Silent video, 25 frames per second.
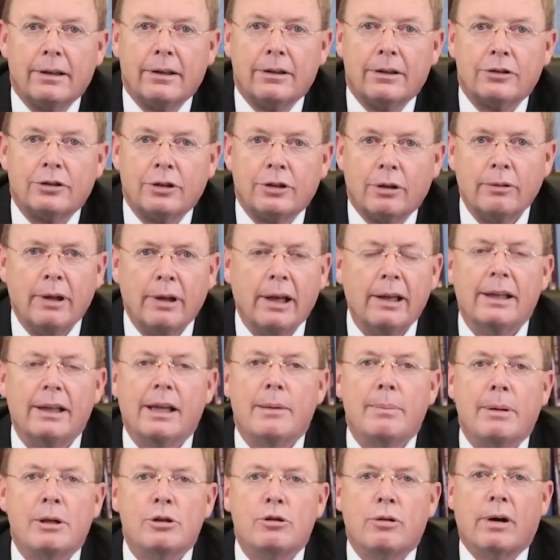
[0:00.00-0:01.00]
So, lately
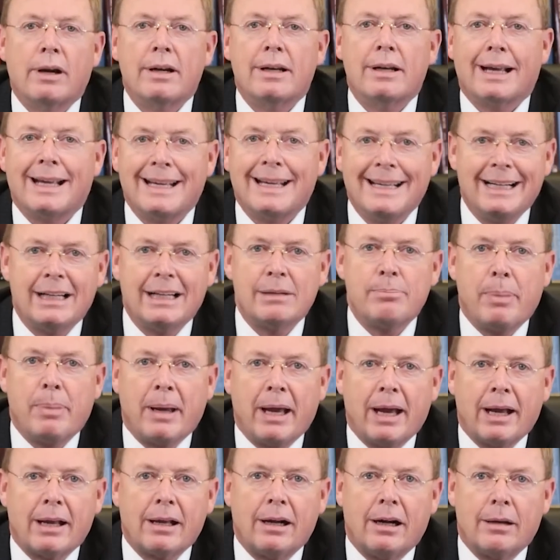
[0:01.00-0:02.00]
I've been trying to cut
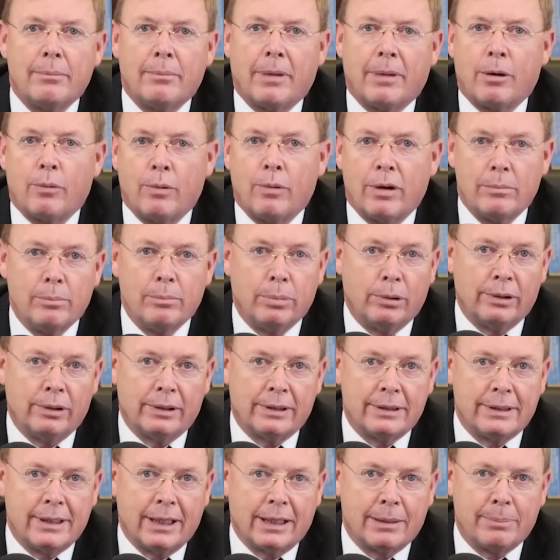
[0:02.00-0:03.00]
back on my Red Bull
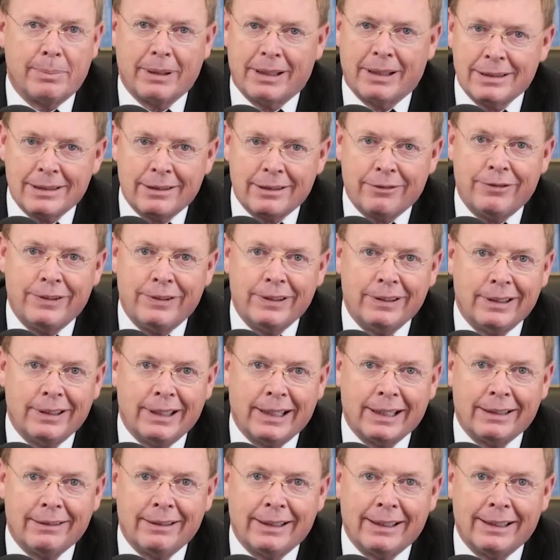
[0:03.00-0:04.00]
intake because I feel
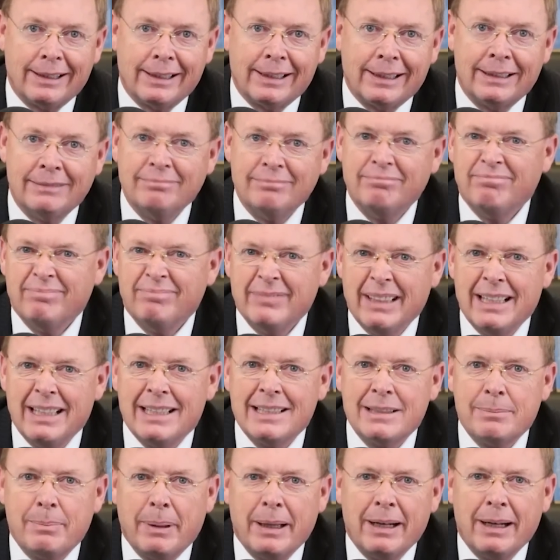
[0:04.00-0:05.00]
like lately
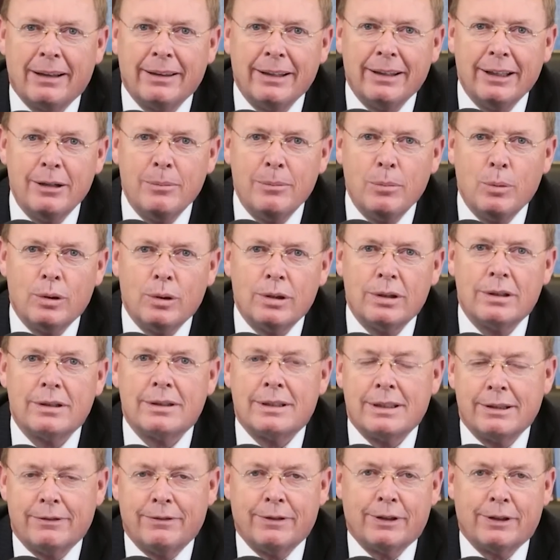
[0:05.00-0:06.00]
it's been a little more
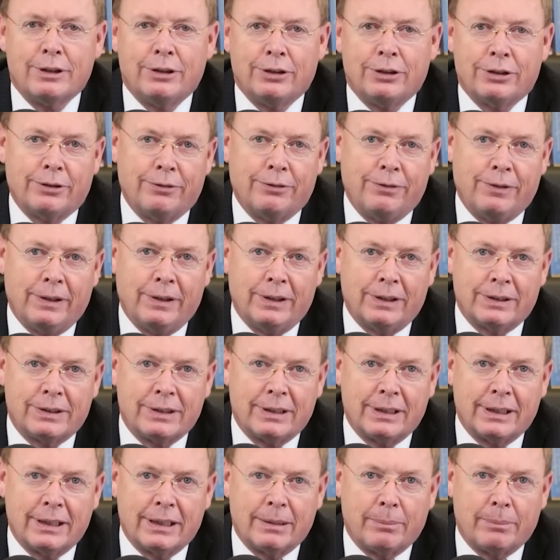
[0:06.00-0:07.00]
difficult to fall
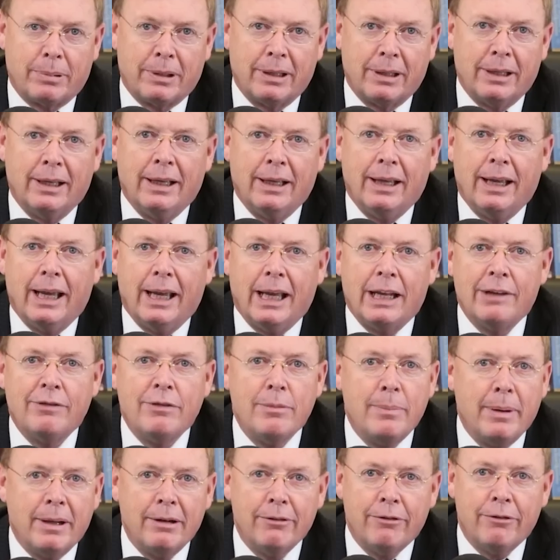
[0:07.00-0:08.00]
asleep. And if
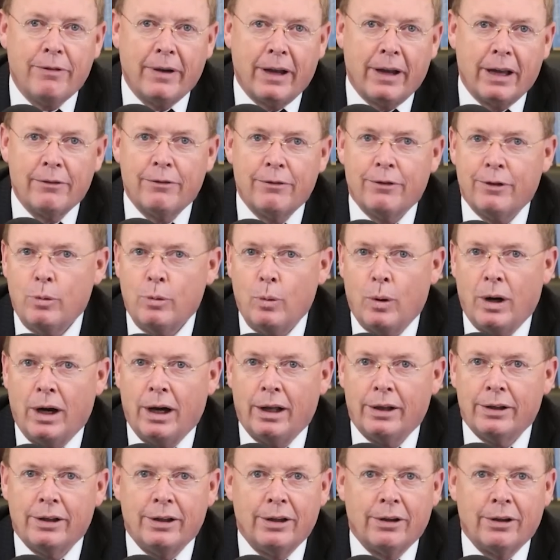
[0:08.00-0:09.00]
you've been a fan for a
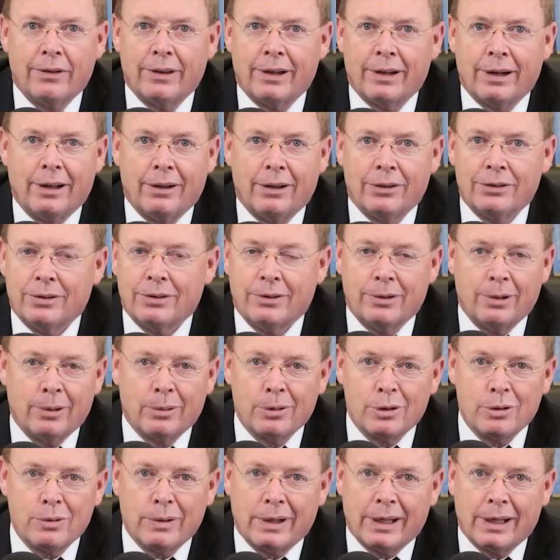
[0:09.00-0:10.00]
while, you know that I also
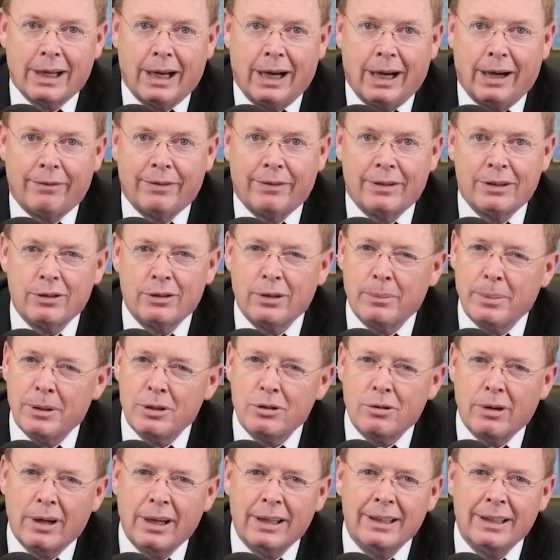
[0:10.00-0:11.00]
don't drink coffee. So, I've been
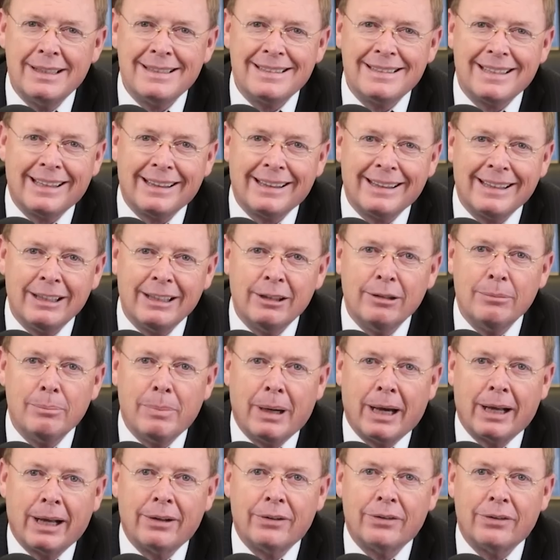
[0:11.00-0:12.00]
trying these little
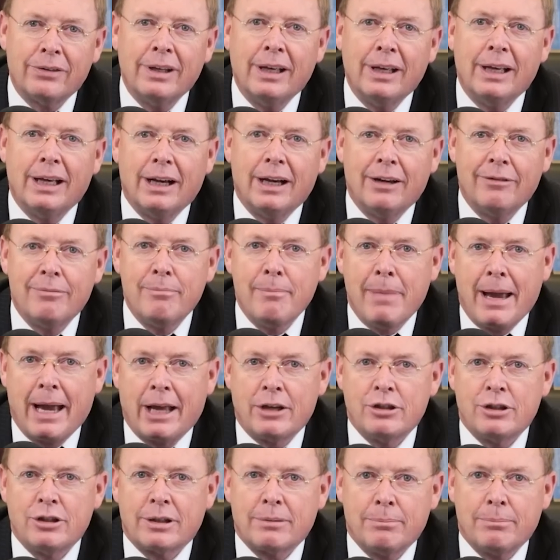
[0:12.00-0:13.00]
bottles of
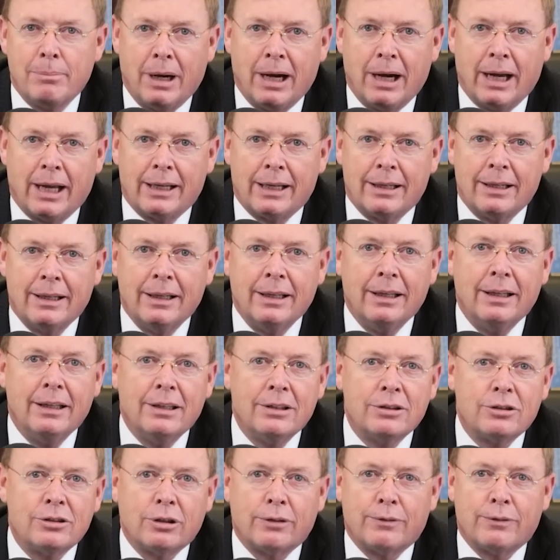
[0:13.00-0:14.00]
Magic Mind.
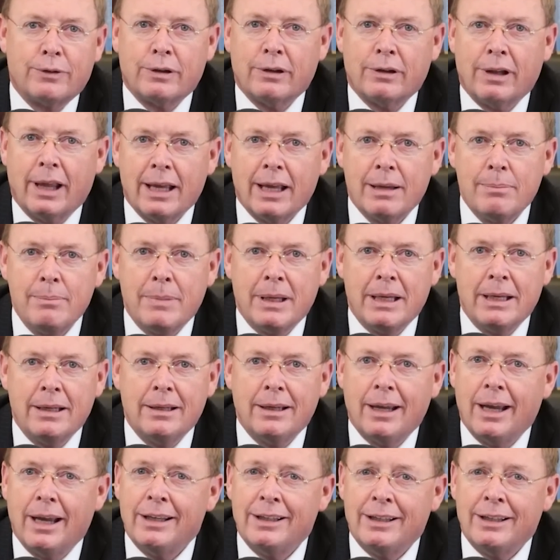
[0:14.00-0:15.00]
So, if you're like
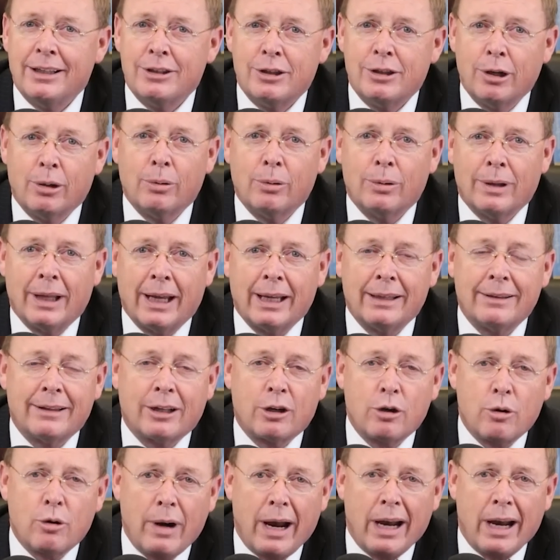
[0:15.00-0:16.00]
me and you don't like the
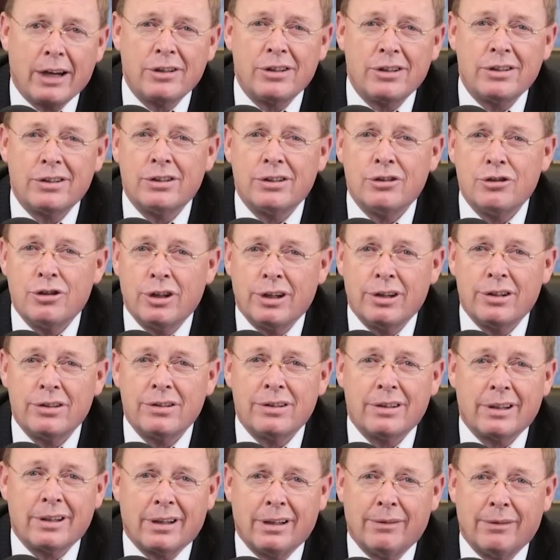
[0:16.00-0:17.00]
crashes and
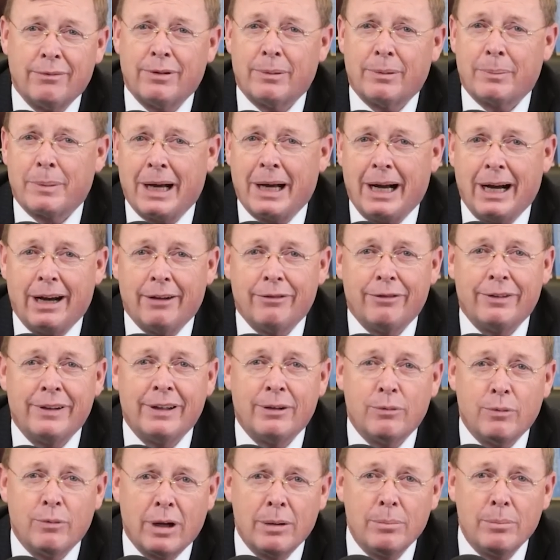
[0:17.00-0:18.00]
jitters that come from coffee
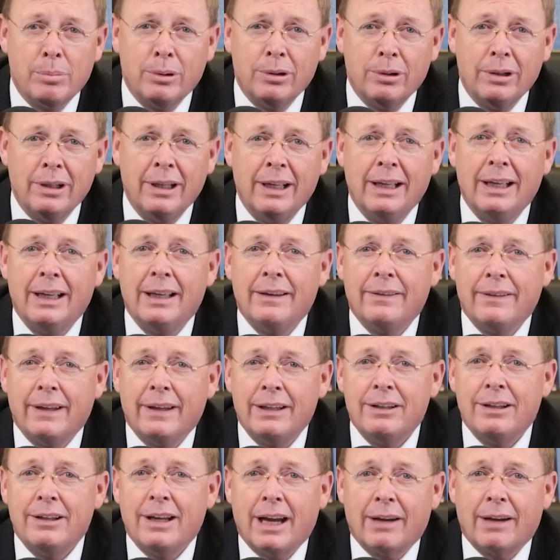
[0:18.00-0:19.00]
and Red Bull,
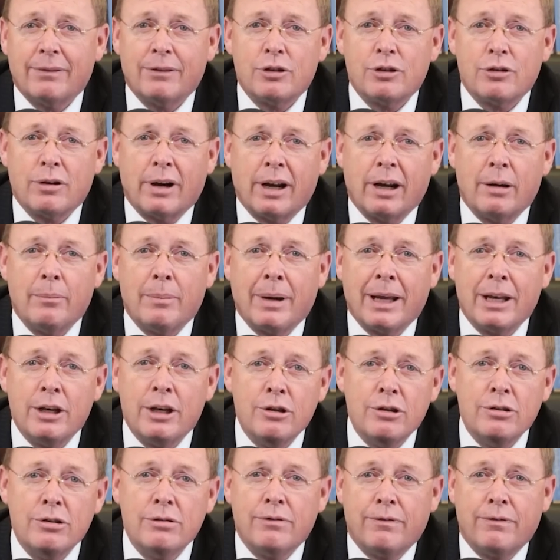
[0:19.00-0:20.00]
then you have to try out my
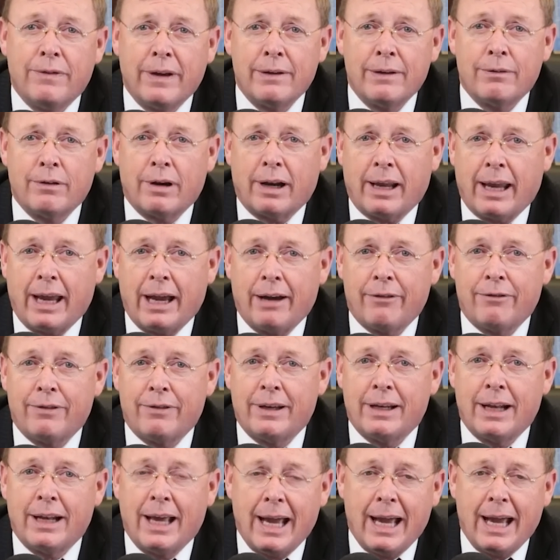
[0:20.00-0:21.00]
new favorite
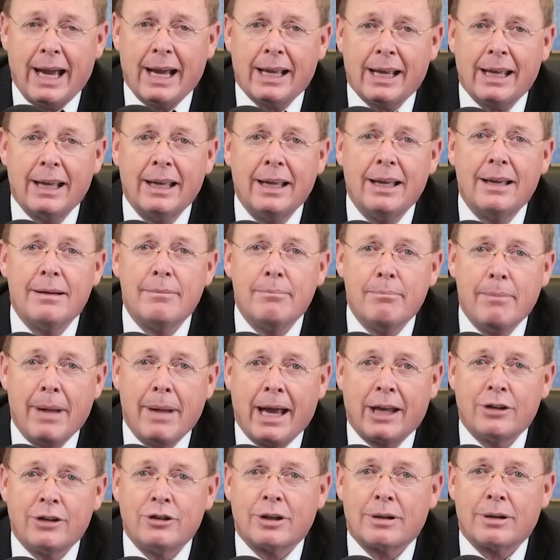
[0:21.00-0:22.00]
caffeine hack,
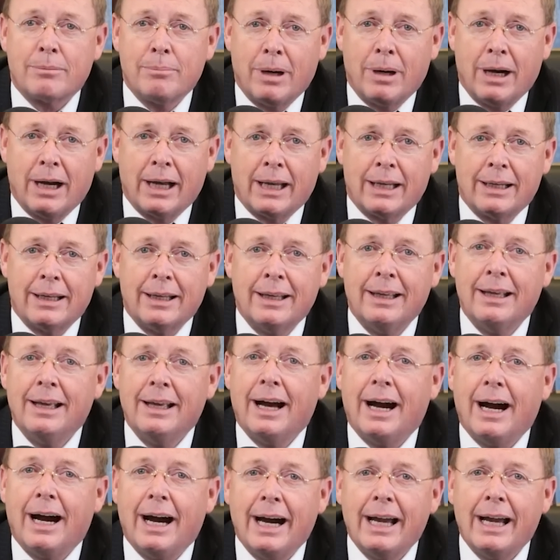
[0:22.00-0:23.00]
Magic Mind.
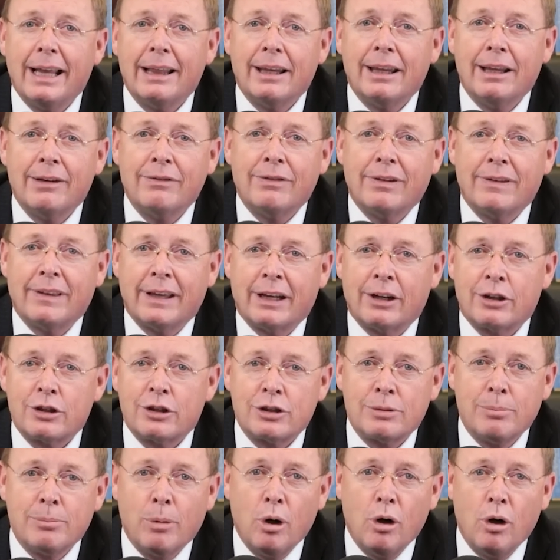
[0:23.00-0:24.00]
I love that they are
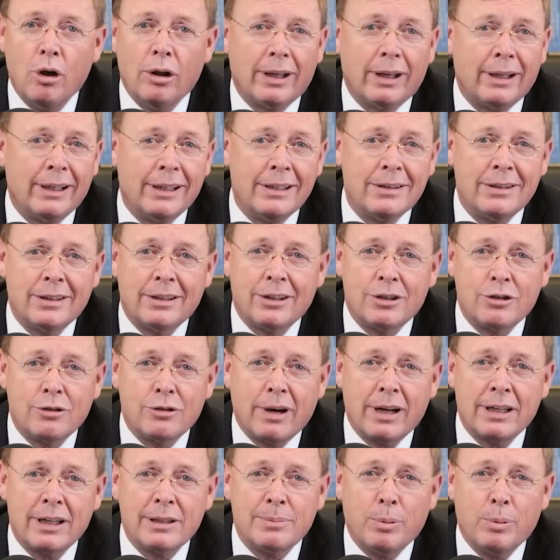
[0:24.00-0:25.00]
small and easy to
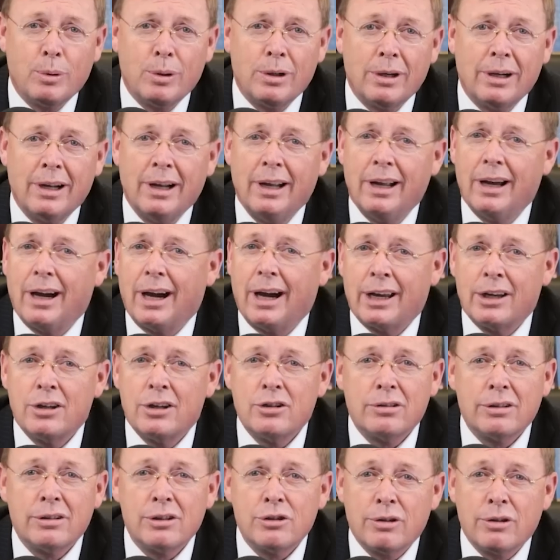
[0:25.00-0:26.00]
transport. I
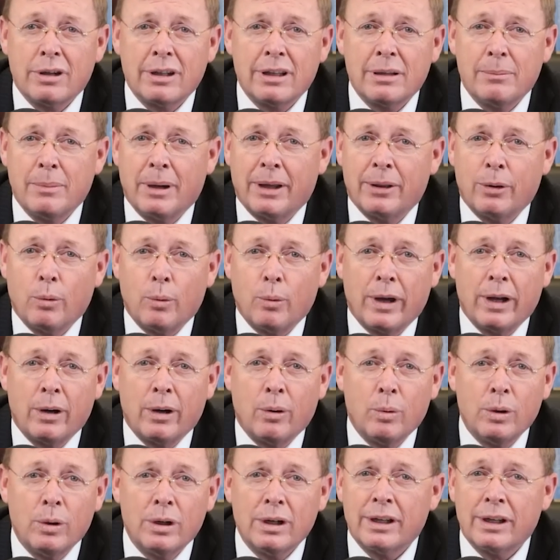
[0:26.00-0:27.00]
usually drink them on the way to
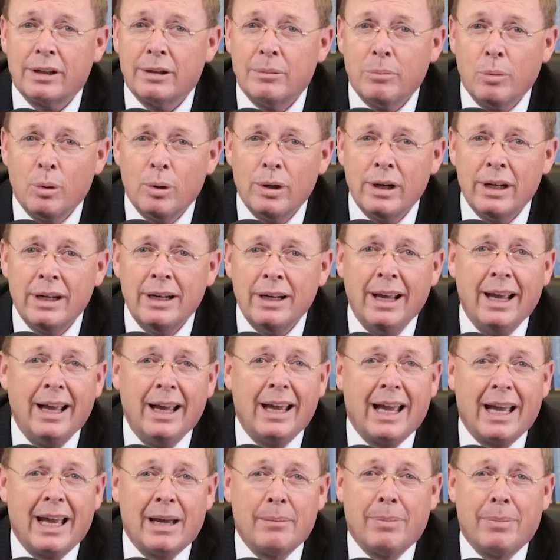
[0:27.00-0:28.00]
work in the morning,
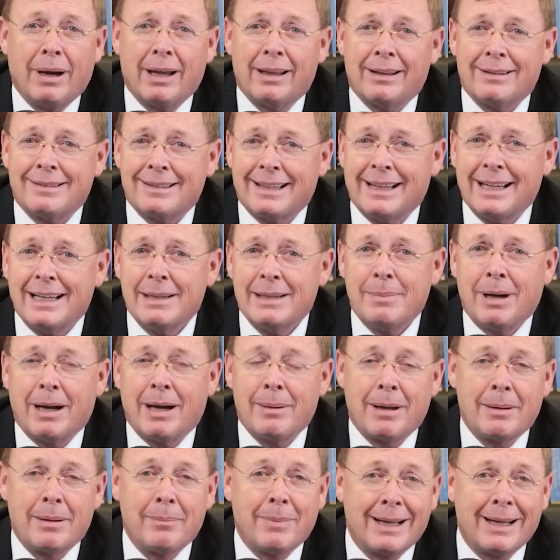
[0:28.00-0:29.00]
and by the time
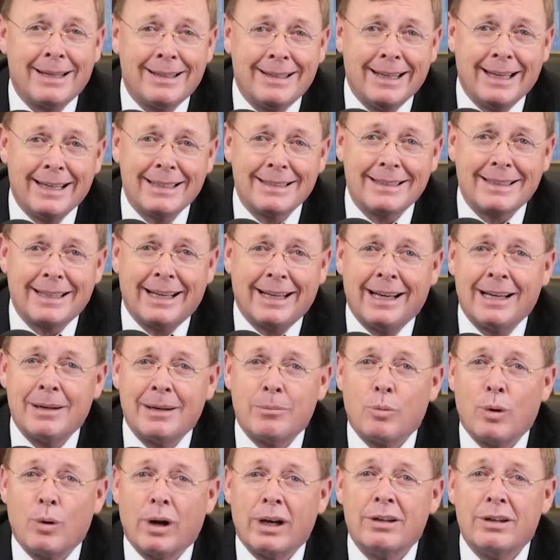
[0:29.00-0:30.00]
I'm at my desk, I
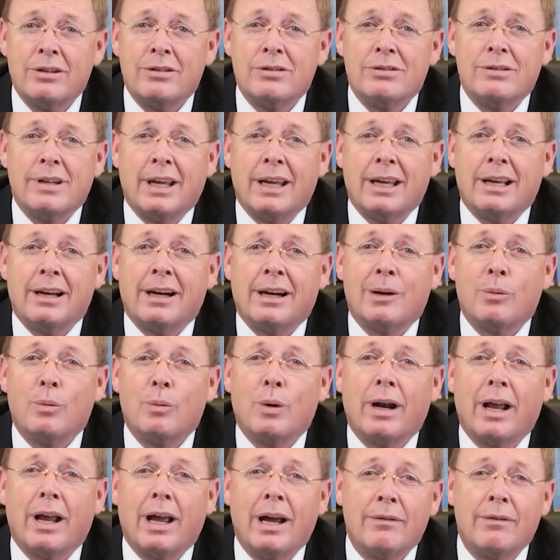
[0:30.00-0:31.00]
am ready to take on
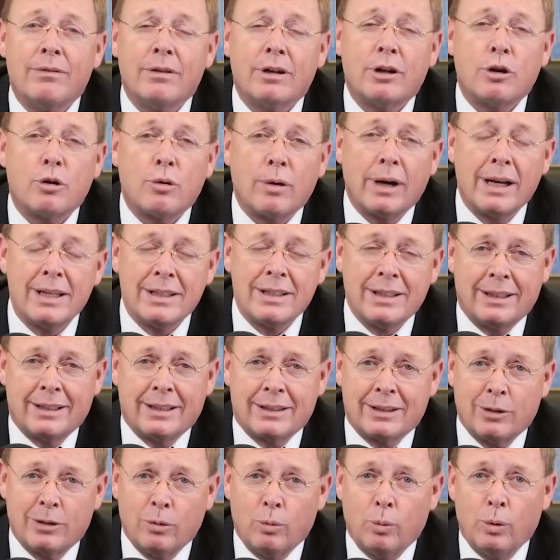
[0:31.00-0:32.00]
whatever
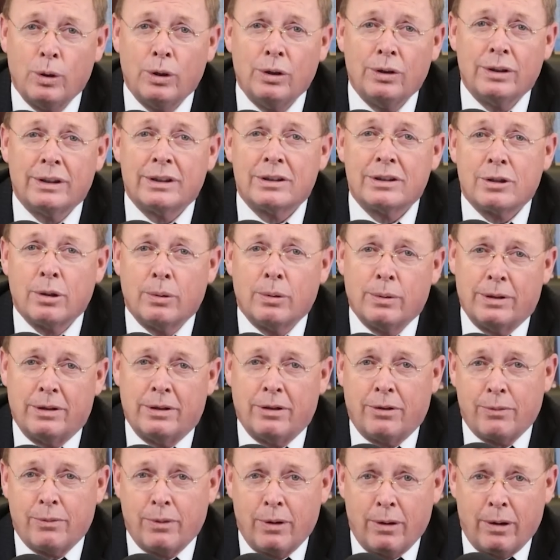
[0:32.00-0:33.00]
craziness the world is going to
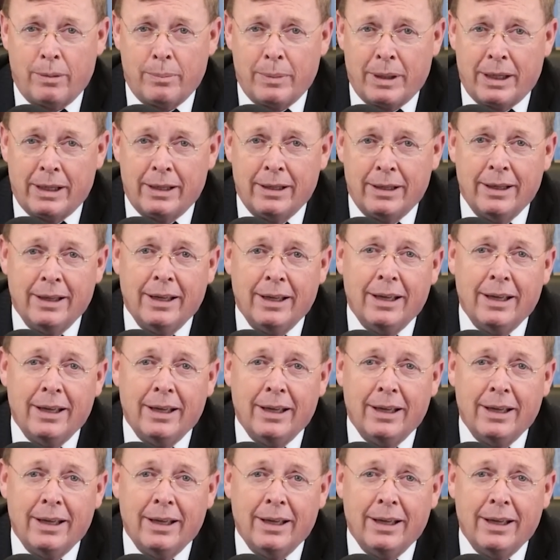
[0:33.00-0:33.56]
throw at me.